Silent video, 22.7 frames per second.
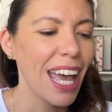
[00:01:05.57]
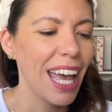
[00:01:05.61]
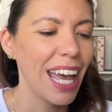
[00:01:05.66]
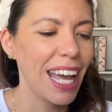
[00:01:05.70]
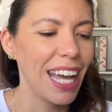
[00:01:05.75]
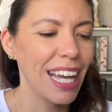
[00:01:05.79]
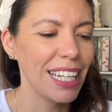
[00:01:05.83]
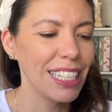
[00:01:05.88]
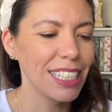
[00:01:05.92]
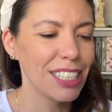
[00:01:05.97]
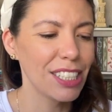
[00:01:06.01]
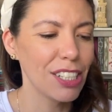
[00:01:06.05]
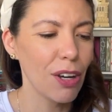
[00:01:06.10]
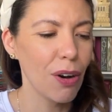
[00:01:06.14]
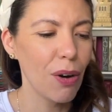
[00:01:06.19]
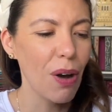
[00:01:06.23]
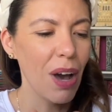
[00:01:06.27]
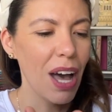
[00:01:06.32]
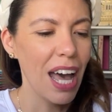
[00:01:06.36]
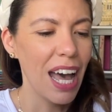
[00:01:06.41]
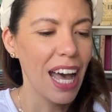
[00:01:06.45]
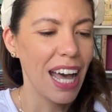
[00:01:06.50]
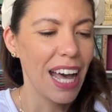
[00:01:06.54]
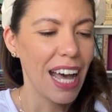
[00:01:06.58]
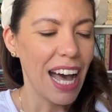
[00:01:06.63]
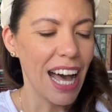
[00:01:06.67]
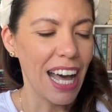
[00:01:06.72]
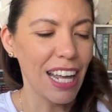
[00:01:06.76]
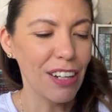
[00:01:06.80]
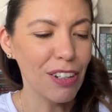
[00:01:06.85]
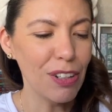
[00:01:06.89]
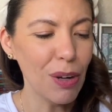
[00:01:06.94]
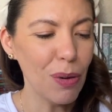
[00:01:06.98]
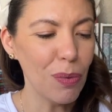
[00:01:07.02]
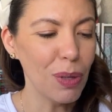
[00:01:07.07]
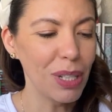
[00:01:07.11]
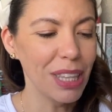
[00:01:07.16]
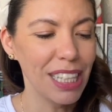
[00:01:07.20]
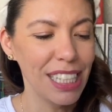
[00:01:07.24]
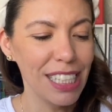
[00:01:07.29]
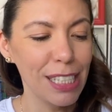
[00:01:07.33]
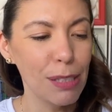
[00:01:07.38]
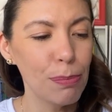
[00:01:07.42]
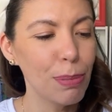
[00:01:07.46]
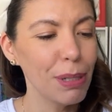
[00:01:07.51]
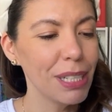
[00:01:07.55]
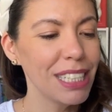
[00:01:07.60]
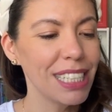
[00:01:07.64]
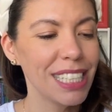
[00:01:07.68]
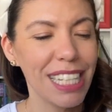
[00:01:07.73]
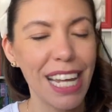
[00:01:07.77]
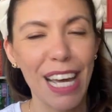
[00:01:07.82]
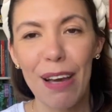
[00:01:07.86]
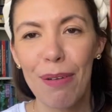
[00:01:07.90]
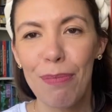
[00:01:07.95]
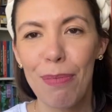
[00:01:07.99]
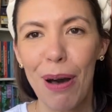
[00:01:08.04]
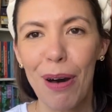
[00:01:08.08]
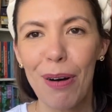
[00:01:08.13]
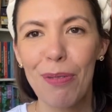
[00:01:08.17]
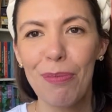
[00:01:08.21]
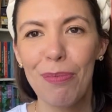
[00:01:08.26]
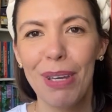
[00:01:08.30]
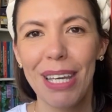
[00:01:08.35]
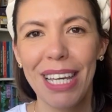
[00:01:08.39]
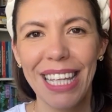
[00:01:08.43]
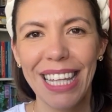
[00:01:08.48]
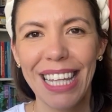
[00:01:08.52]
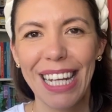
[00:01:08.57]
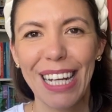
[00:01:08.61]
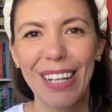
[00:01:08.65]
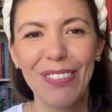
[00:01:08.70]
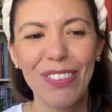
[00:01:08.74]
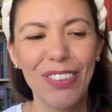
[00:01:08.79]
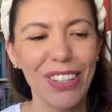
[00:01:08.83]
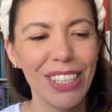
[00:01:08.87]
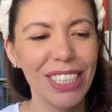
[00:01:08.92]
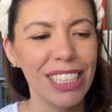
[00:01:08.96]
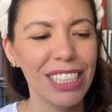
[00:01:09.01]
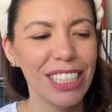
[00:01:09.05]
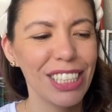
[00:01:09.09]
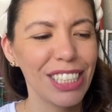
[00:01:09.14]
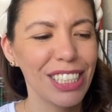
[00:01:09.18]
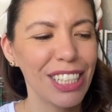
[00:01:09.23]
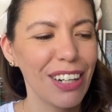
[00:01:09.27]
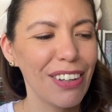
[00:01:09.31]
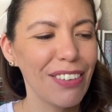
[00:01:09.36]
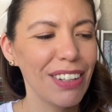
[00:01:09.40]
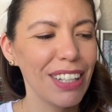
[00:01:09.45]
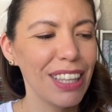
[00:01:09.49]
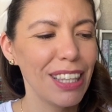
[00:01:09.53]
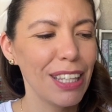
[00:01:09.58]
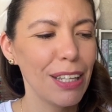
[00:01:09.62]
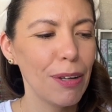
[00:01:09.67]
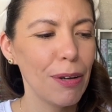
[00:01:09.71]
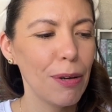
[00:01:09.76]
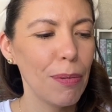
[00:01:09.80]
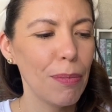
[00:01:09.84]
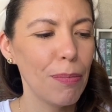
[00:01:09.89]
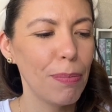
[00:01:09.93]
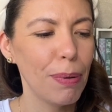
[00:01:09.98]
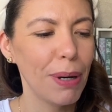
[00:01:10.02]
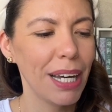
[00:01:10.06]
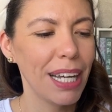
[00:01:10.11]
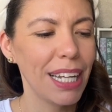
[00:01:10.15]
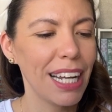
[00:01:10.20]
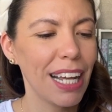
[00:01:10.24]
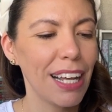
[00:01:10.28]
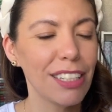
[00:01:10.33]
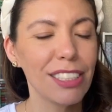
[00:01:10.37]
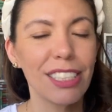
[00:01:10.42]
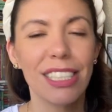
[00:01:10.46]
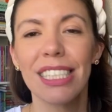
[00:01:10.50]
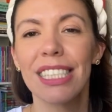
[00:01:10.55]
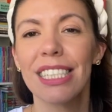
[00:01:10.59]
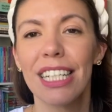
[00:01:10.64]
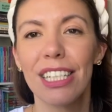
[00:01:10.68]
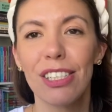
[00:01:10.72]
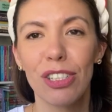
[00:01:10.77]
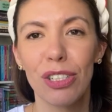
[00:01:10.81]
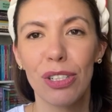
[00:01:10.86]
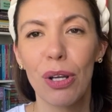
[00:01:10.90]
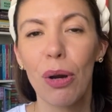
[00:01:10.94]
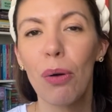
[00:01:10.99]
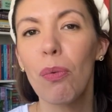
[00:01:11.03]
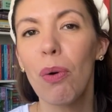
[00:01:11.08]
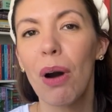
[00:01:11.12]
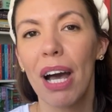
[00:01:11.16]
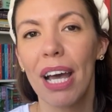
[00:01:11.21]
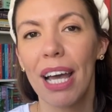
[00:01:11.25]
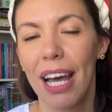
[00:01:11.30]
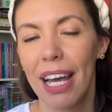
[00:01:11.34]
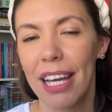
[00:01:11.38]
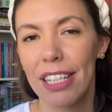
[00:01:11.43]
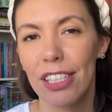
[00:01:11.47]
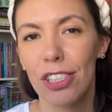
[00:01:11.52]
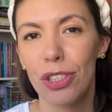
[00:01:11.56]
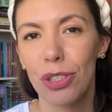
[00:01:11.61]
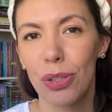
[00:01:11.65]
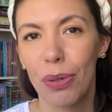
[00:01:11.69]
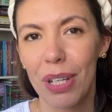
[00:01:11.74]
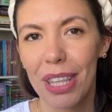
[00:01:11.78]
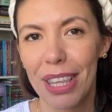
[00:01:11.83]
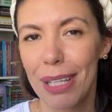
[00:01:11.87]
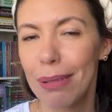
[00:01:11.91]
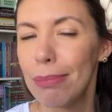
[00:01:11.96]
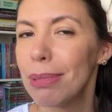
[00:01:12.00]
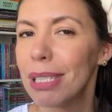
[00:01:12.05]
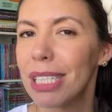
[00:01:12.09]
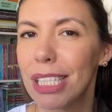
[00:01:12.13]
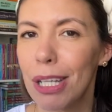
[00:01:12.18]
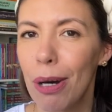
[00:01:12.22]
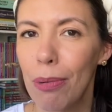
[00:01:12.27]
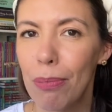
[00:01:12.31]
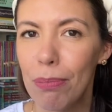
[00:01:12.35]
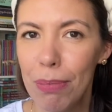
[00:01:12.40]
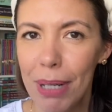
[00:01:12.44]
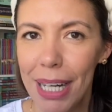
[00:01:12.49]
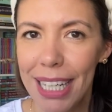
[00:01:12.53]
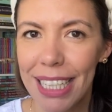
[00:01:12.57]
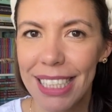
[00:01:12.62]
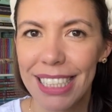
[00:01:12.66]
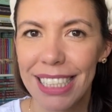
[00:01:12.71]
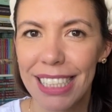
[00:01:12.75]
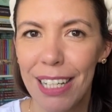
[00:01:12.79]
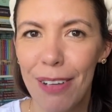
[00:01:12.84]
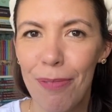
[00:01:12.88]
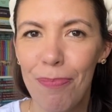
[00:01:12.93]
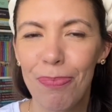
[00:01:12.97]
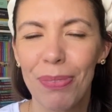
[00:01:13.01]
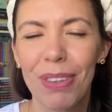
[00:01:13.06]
And so I don't know what these books say about me that I'm going to share with you, but I'll just let you know why I enjoyed them so much.